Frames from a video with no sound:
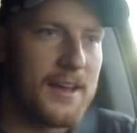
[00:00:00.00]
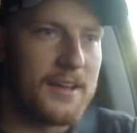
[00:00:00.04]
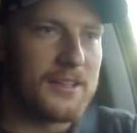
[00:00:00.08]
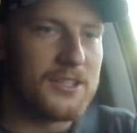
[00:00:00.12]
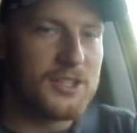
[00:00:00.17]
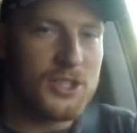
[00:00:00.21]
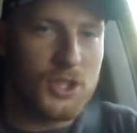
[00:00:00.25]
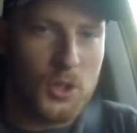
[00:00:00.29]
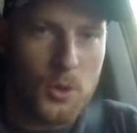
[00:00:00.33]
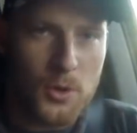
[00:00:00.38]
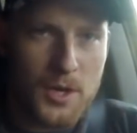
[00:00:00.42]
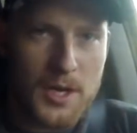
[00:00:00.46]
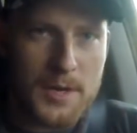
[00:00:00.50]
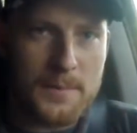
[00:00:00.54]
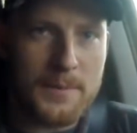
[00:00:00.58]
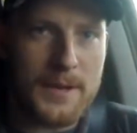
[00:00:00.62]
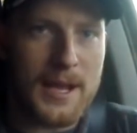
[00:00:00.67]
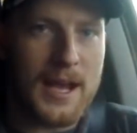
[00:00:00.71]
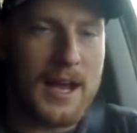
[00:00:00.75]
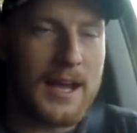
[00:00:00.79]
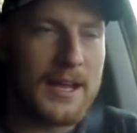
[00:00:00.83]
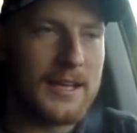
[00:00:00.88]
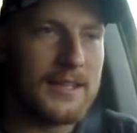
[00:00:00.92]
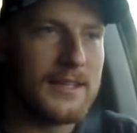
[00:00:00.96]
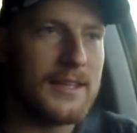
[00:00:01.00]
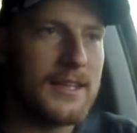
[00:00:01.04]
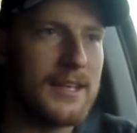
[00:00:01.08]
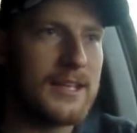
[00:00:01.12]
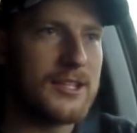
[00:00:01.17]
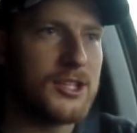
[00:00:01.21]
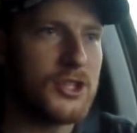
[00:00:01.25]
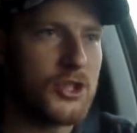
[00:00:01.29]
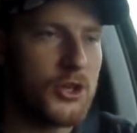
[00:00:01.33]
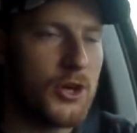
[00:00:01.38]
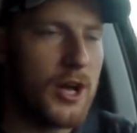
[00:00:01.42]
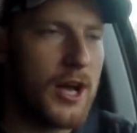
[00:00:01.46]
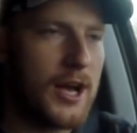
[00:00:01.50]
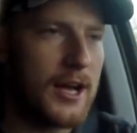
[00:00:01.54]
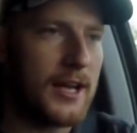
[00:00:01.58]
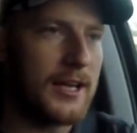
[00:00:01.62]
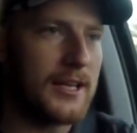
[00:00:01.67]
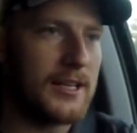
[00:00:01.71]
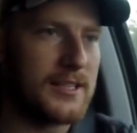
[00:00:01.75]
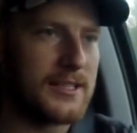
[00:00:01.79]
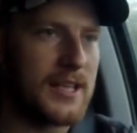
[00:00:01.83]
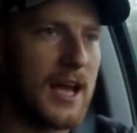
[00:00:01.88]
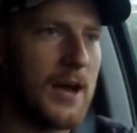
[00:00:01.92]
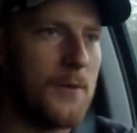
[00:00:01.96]
Story behind this truck
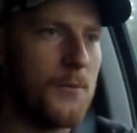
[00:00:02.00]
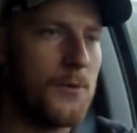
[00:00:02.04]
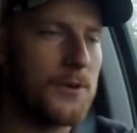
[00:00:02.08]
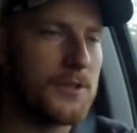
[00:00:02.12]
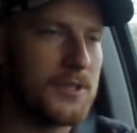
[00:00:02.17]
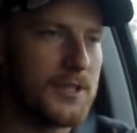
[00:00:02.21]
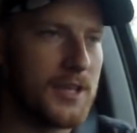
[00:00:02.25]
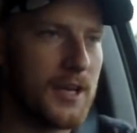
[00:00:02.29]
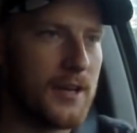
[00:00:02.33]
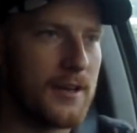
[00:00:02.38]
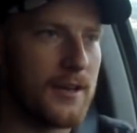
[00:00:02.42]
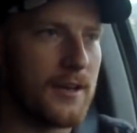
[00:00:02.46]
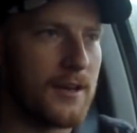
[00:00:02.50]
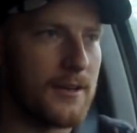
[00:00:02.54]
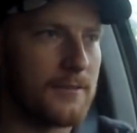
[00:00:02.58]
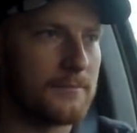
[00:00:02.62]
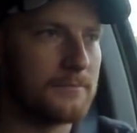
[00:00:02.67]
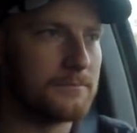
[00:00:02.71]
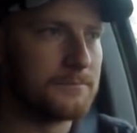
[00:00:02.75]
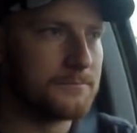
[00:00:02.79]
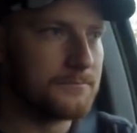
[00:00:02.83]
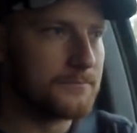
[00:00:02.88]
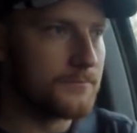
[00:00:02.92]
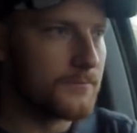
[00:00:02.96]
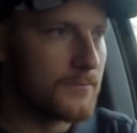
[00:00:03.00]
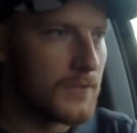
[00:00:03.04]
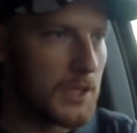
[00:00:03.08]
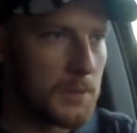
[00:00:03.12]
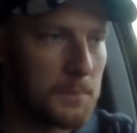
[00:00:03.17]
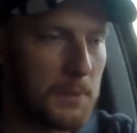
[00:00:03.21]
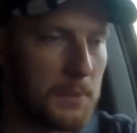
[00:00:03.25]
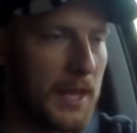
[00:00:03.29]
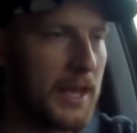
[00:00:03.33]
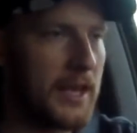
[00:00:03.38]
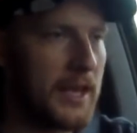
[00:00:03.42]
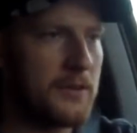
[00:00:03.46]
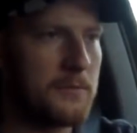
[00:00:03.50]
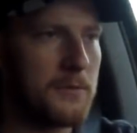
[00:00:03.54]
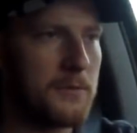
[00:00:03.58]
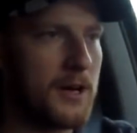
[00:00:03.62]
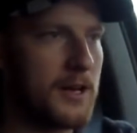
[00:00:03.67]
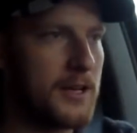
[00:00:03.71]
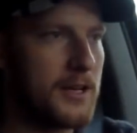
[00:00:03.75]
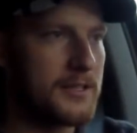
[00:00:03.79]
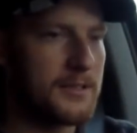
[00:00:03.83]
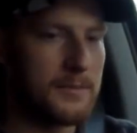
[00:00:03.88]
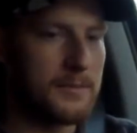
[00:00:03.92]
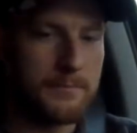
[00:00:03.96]
is the plan
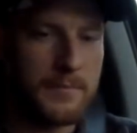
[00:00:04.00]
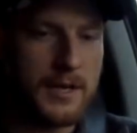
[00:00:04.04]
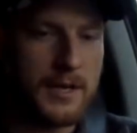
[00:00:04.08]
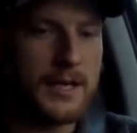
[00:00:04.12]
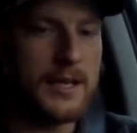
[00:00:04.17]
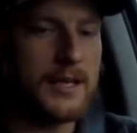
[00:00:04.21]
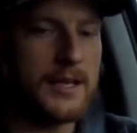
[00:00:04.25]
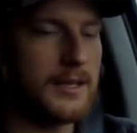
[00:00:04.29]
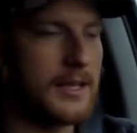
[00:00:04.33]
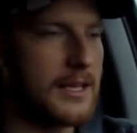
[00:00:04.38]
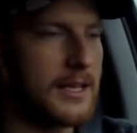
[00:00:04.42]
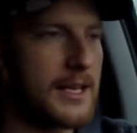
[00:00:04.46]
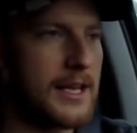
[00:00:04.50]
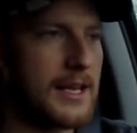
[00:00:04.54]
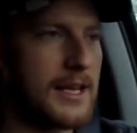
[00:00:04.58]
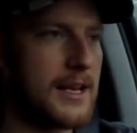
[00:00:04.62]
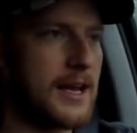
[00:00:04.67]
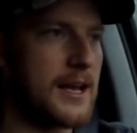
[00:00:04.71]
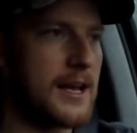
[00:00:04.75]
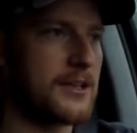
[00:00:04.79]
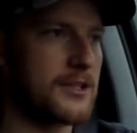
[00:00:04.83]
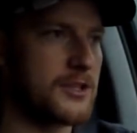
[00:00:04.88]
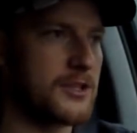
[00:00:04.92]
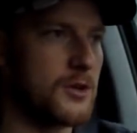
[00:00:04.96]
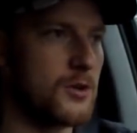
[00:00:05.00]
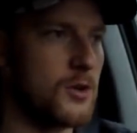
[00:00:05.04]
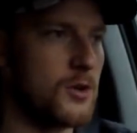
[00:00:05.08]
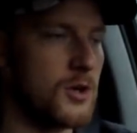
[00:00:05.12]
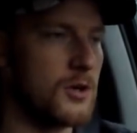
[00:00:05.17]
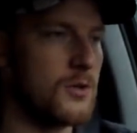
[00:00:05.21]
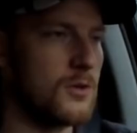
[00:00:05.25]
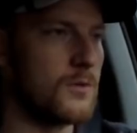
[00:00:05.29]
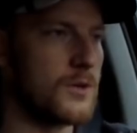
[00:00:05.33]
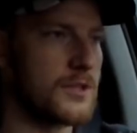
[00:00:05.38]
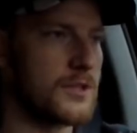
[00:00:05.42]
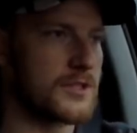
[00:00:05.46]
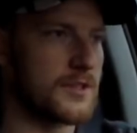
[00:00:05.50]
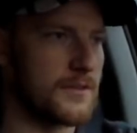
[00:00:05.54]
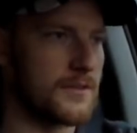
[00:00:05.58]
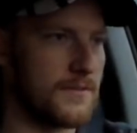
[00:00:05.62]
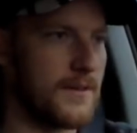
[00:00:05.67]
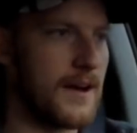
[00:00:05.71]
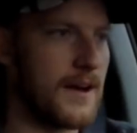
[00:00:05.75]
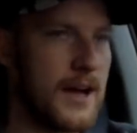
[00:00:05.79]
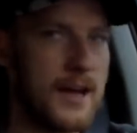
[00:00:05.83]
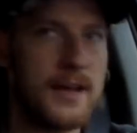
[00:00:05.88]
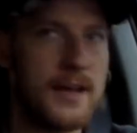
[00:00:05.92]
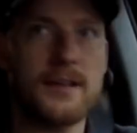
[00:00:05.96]
was immediately getting out of school was to
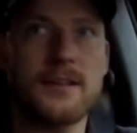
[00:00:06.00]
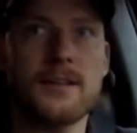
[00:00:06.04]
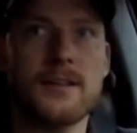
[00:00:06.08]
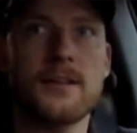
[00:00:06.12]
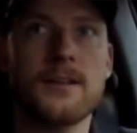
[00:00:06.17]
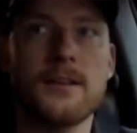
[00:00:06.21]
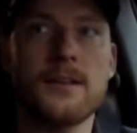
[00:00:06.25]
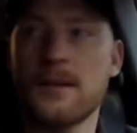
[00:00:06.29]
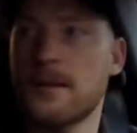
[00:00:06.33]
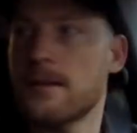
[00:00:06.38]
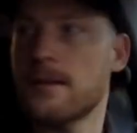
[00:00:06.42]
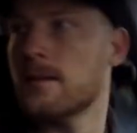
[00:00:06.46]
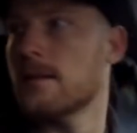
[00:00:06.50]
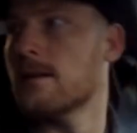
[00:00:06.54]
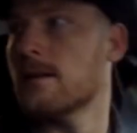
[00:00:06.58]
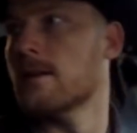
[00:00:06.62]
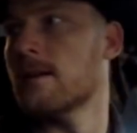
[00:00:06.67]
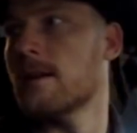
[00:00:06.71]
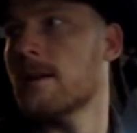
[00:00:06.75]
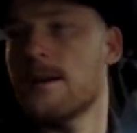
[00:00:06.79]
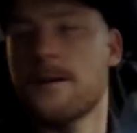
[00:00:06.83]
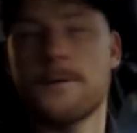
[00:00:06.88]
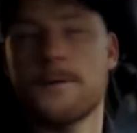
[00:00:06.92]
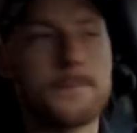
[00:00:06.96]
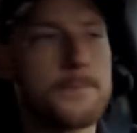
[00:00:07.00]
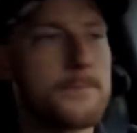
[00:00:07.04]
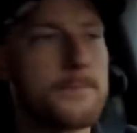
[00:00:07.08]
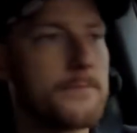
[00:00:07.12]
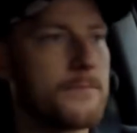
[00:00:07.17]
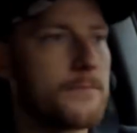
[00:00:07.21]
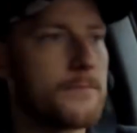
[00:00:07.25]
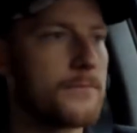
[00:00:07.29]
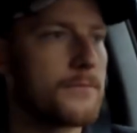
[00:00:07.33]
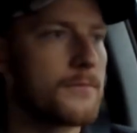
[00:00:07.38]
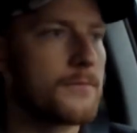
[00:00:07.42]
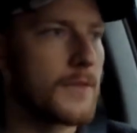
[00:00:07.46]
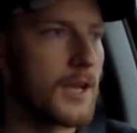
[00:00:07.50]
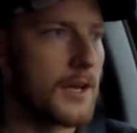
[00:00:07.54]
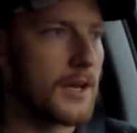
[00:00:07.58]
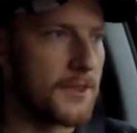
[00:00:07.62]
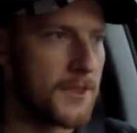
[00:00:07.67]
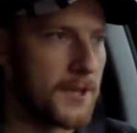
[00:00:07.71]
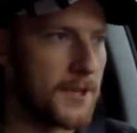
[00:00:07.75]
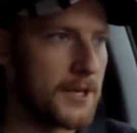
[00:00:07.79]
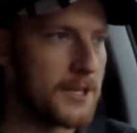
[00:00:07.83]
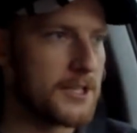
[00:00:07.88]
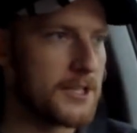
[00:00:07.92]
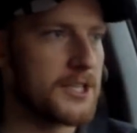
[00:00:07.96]
find a
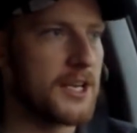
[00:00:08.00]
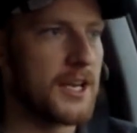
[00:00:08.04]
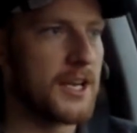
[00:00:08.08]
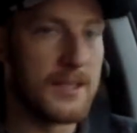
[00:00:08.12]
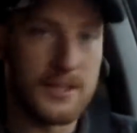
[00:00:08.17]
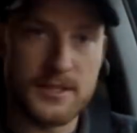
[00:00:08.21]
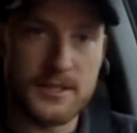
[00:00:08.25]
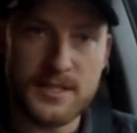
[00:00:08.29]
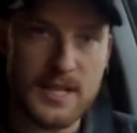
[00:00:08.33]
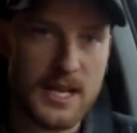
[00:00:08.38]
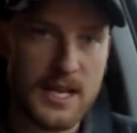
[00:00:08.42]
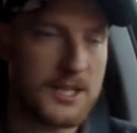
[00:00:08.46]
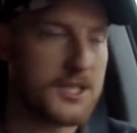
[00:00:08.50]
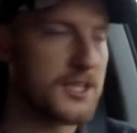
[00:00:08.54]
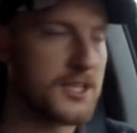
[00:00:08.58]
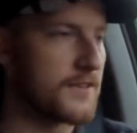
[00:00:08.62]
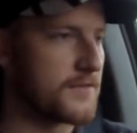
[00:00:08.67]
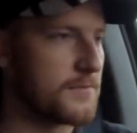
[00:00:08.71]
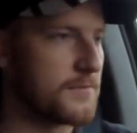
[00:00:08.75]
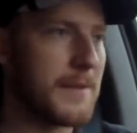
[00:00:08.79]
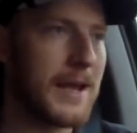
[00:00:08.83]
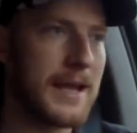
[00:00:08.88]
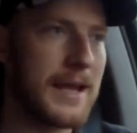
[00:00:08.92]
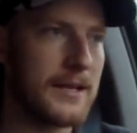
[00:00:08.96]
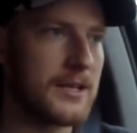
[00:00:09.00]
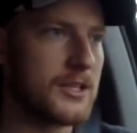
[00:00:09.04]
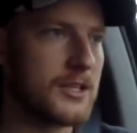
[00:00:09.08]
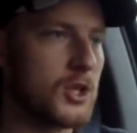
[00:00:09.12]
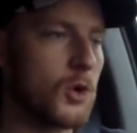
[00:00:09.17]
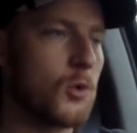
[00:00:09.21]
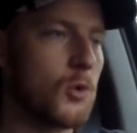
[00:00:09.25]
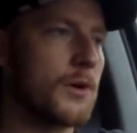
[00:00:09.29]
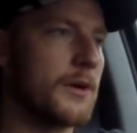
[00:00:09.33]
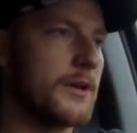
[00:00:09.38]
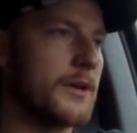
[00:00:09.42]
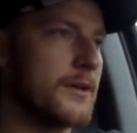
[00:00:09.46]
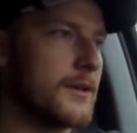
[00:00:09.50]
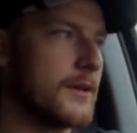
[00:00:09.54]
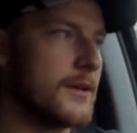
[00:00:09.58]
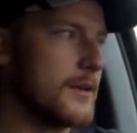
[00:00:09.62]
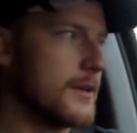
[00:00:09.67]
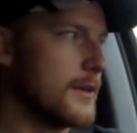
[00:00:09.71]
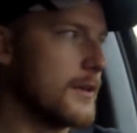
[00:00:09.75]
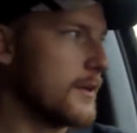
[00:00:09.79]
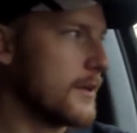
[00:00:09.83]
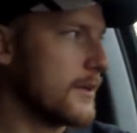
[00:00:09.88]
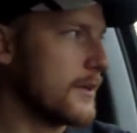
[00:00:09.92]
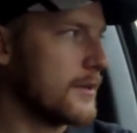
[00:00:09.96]
3rd gen stick shift, mandatory.
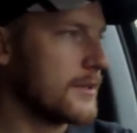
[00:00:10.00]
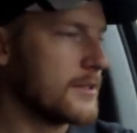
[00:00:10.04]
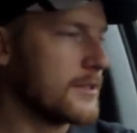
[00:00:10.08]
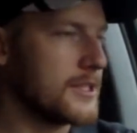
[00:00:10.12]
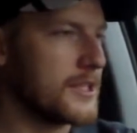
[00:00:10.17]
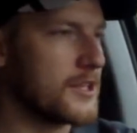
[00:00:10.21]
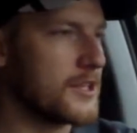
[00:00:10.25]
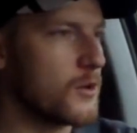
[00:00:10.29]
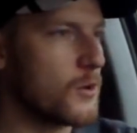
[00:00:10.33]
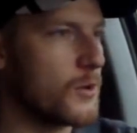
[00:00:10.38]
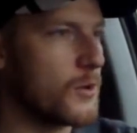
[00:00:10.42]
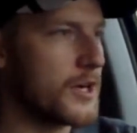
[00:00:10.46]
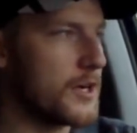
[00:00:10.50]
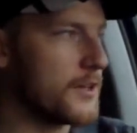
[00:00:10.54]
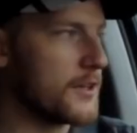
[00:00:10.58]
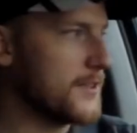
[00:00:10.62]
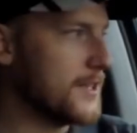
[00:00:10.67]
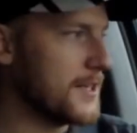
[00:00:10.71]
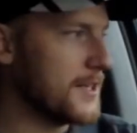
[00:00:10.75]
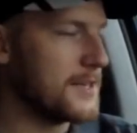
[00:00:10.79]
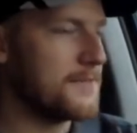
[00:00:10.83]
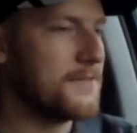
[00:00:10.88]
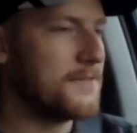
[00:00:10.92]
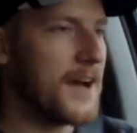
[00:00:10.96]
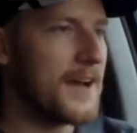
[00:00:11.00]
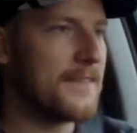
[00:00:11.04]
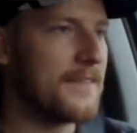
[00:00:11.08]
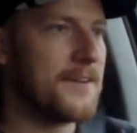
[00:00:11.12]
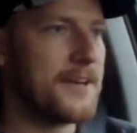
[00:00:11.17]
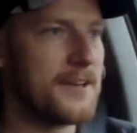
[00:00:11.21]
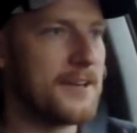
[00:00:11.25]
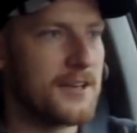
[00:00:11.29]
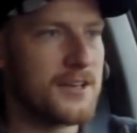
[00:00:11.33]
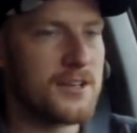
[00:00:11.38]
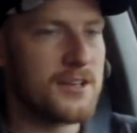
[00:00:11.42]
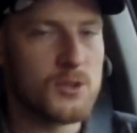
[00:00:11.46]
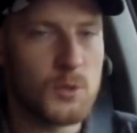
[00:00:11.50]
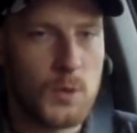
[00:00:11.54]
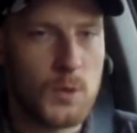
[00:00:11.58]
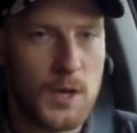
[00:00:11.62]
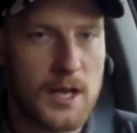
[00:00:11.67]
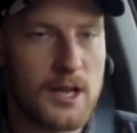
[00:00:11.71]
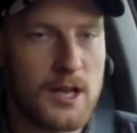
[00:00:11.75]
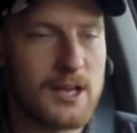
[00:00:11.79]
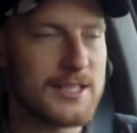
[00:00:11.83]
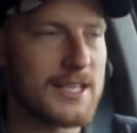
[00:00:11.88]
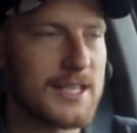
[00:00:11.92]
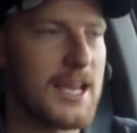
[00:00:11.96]
Single wheel 3,500 is what
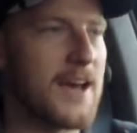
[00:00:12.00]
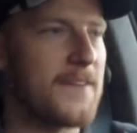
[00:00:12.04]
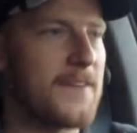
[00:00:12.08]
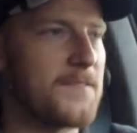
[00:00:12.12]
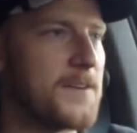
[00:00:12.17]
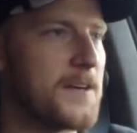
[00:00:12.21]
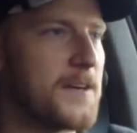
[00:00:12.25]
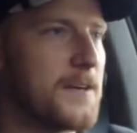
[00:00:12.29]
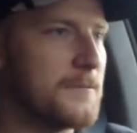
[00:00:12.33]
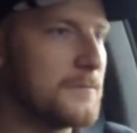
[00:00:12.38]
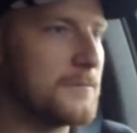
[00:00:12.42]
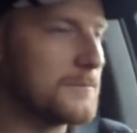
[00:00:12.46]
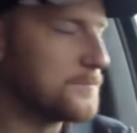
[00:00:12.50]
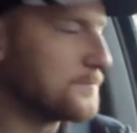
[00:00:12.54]
I was after.